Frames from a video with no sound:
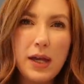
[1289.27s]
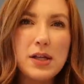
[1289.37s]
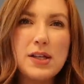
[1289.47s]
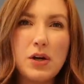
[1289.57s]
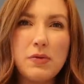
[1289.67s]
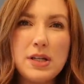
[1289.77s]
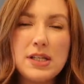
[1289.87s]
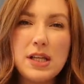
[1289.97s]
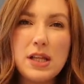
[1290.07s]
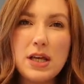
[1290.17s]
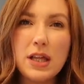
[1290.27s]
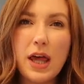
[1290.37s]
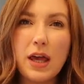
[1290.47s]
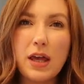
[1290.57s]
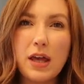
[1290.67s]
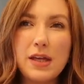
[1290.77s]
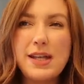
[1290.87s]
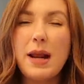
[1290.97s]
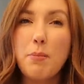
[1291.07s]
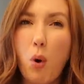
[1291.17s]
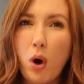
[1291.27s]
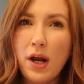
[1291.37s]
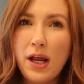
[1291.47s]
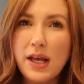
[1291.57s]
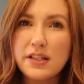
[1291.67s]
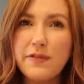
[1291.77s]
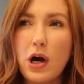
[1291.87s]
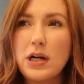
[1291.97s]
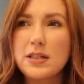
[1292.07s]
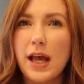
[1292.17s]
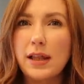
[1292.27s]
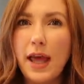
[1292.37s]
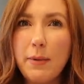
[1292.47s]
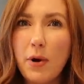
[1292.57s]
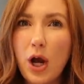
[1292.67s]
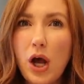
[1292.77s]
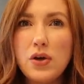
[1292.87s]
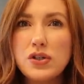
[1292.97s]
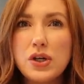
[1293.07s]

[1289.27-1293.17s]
is there a reason that like, is that important as far as like labor goes?